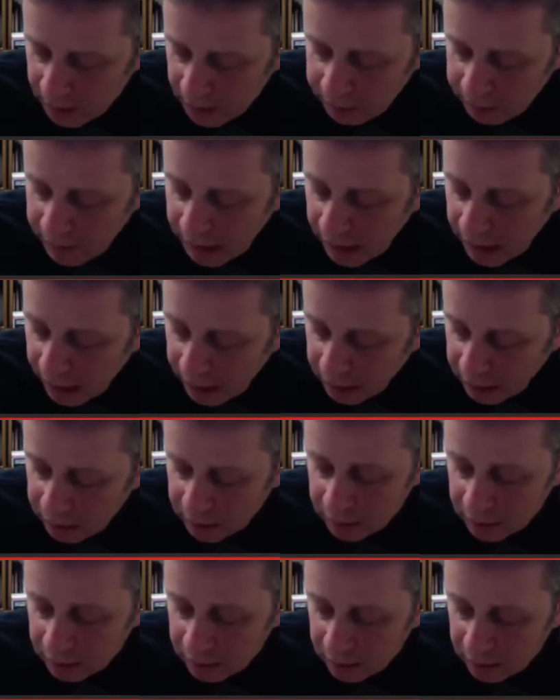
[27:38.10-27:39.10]

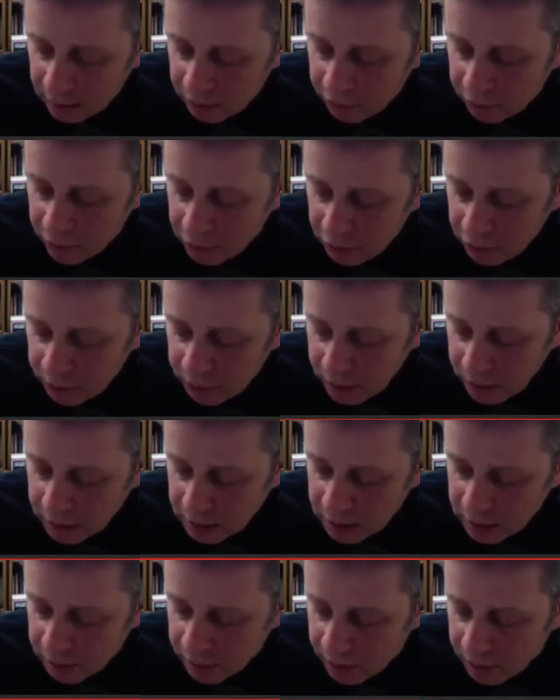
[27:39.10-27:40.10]
Millennia of human
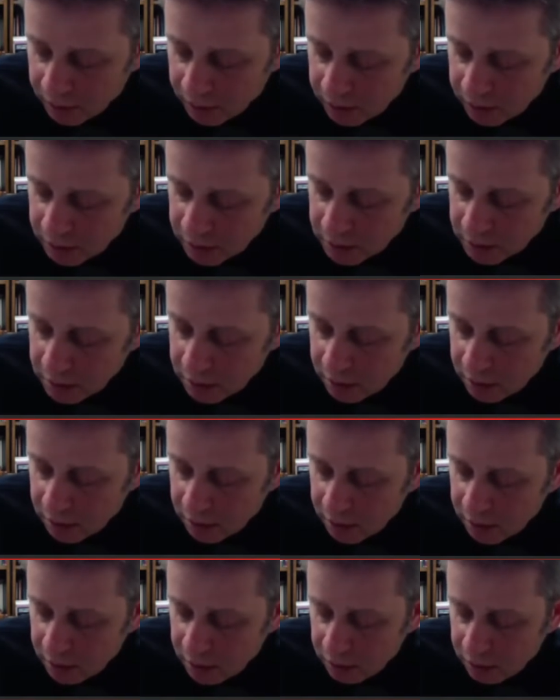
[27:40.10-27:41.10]
experience
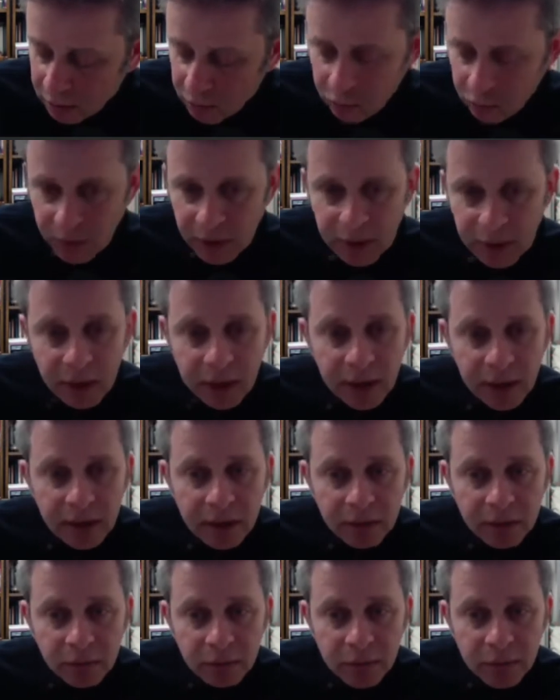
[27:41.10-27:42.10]

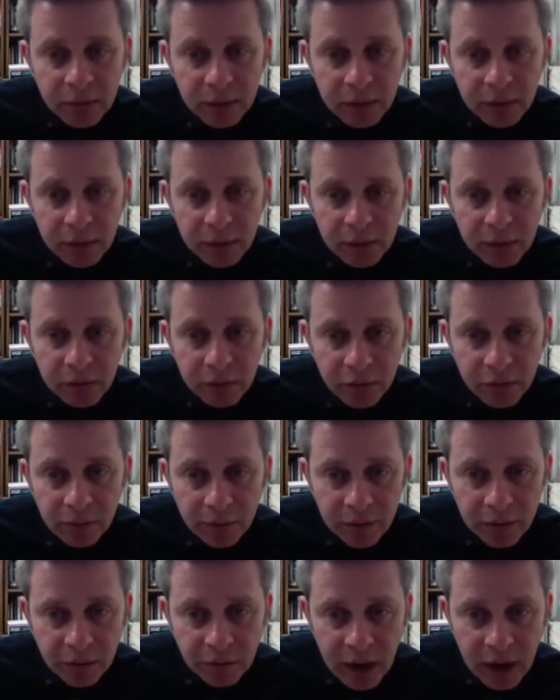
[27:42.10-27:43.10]
reclaimed from
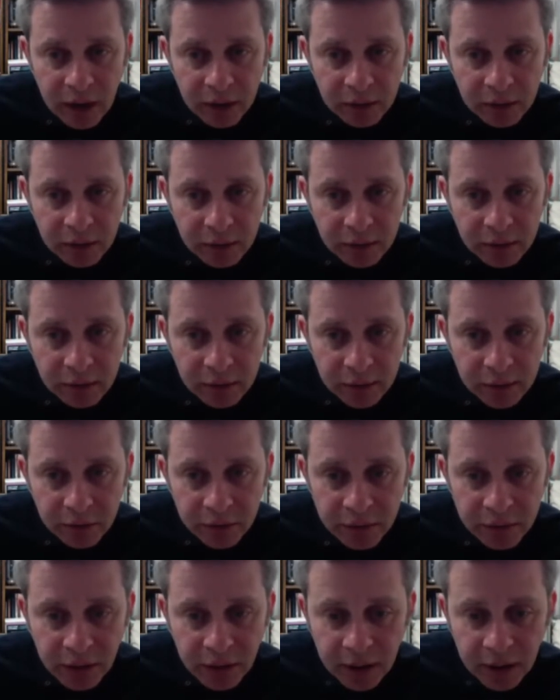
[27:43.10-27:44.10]
the dragon
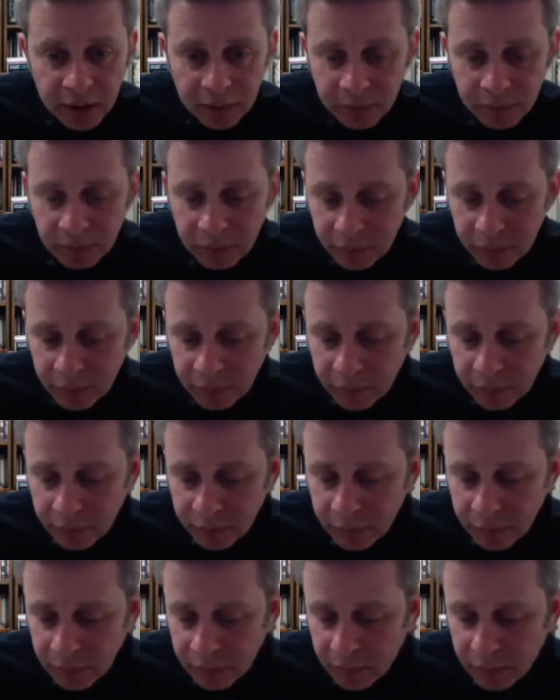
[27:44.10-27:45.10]
of time,
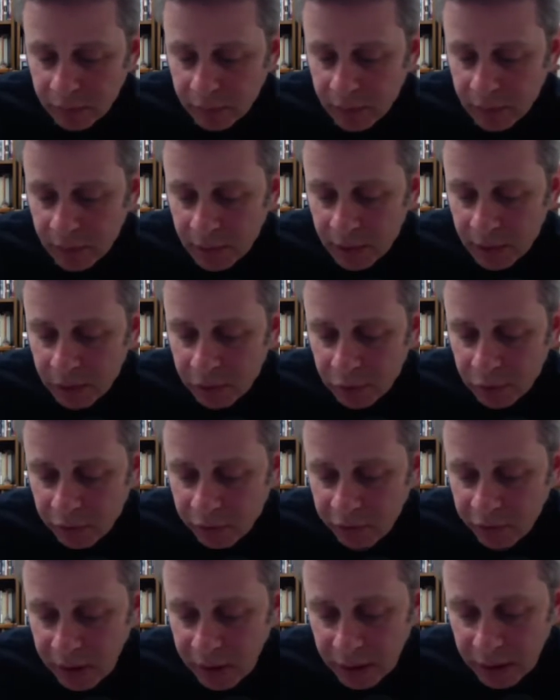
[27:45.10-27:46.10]

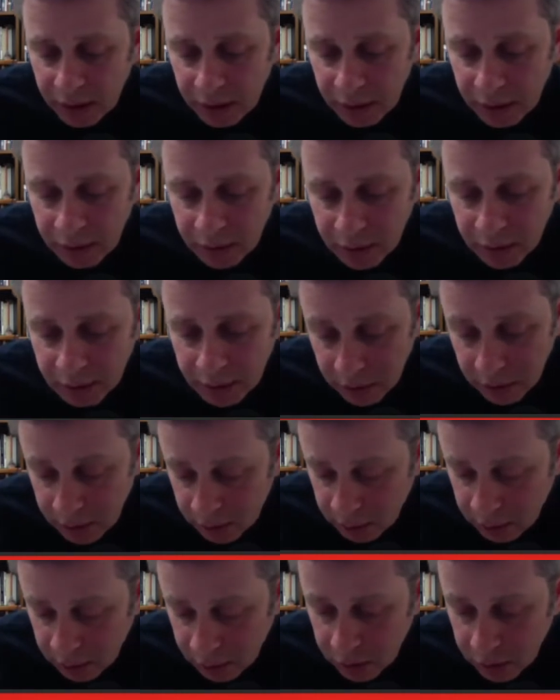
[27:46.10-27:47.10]
revealing that the
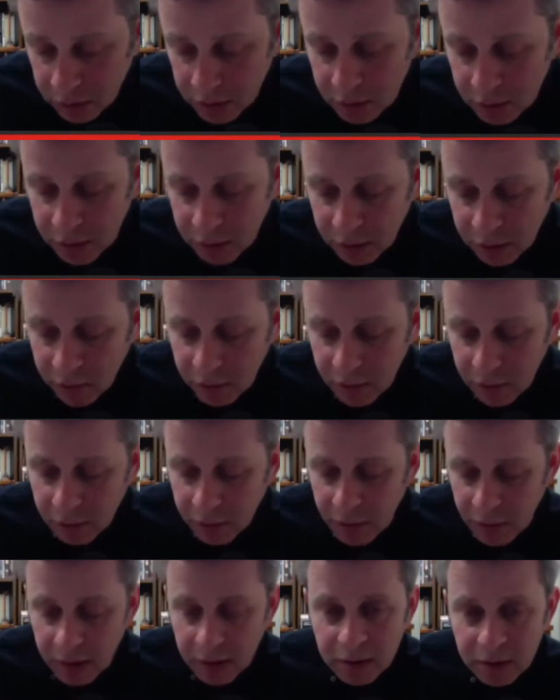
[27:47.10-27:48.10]
course of
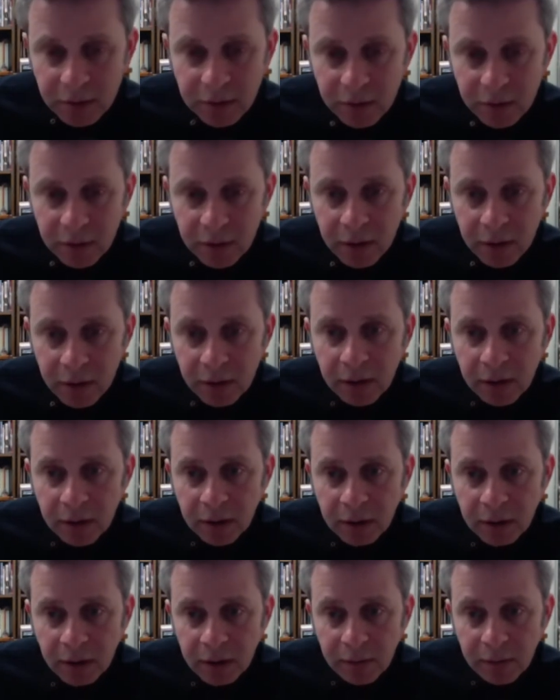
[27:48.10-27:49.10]
human history
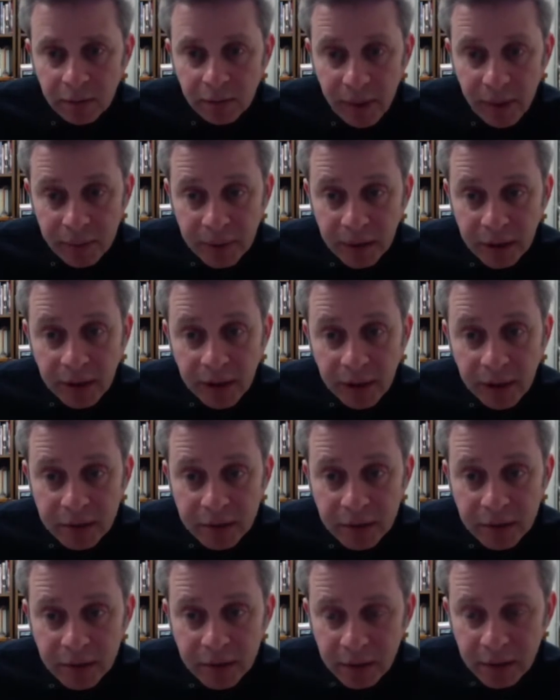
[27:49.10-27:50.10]
may be
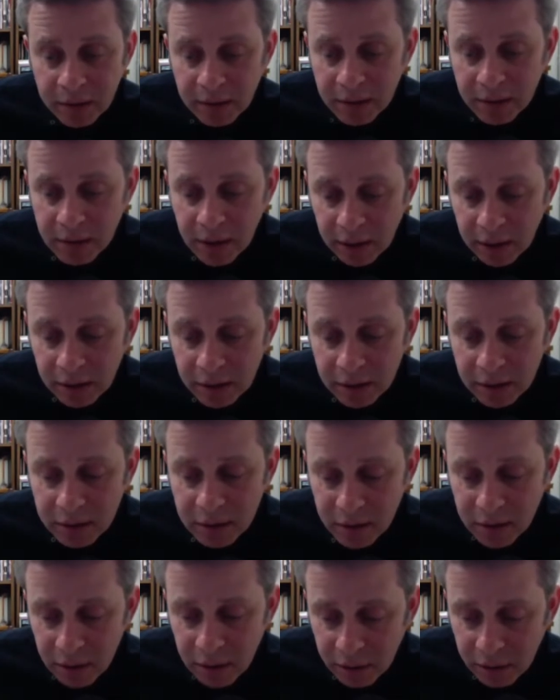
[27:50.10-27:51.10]
less set in
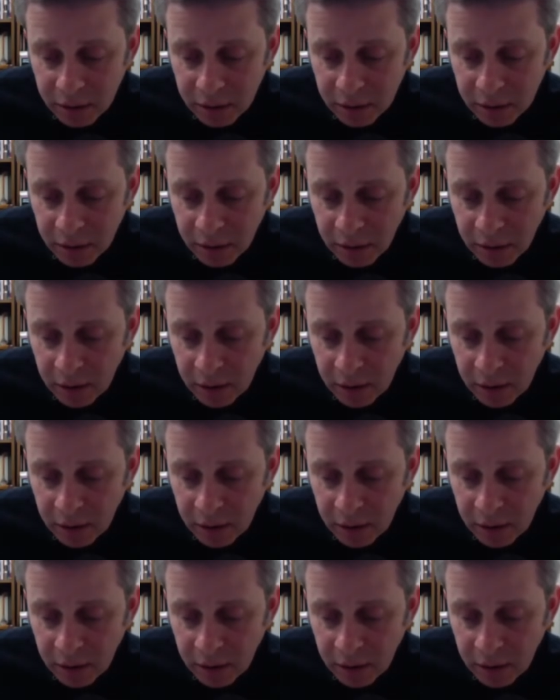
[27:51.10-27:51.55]
stone